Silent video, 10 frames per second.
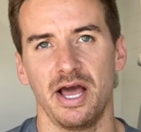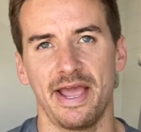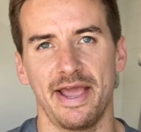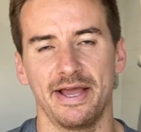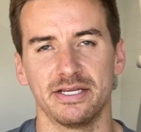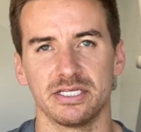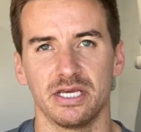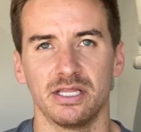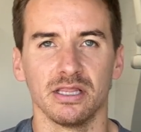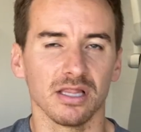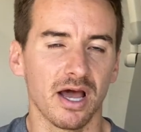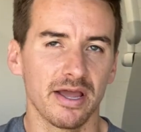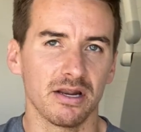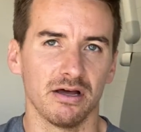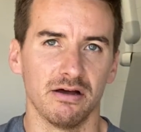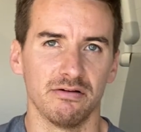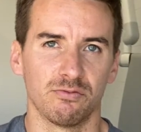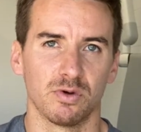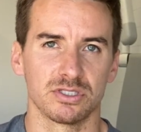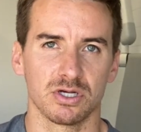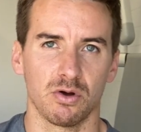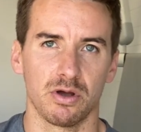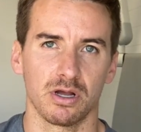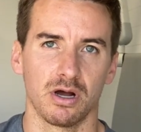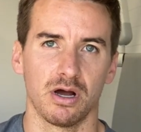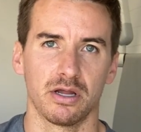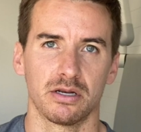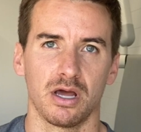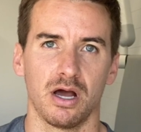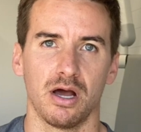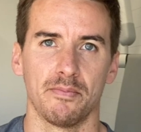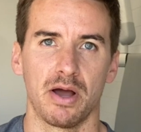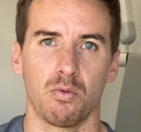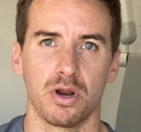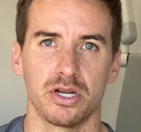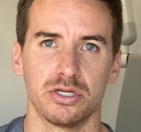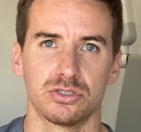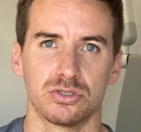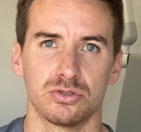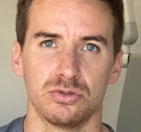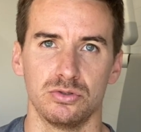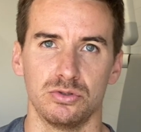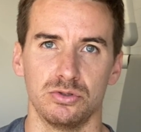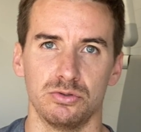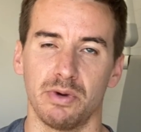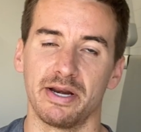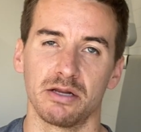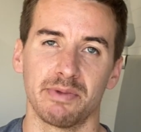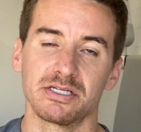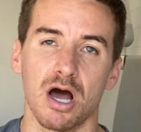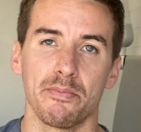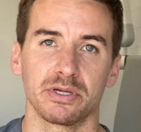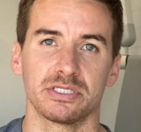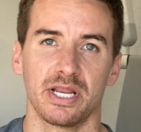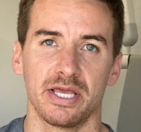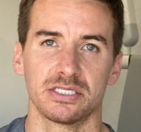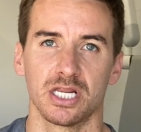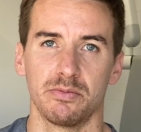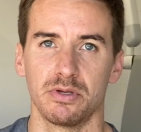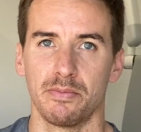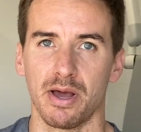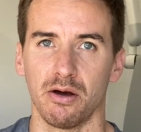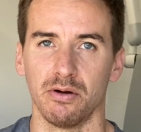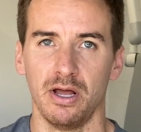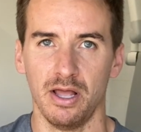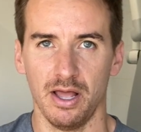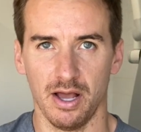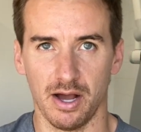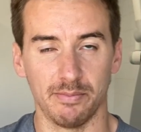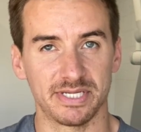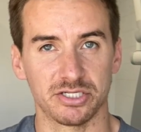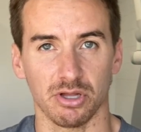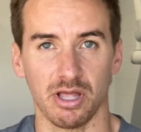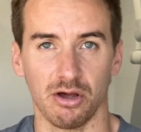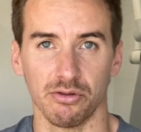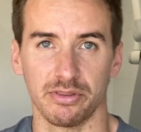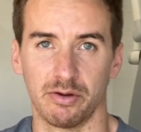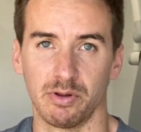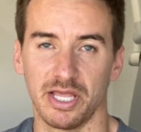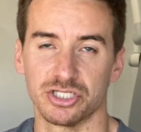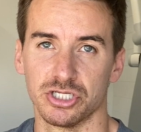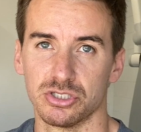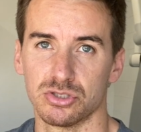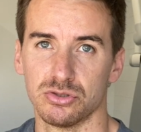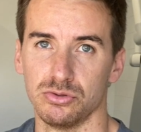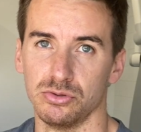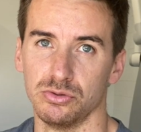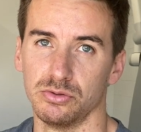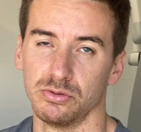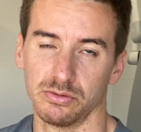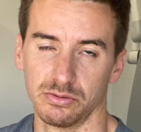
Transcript: And in light of what's going on, um, I wanted to, my, my topic today is going to be about um, dental health in relation to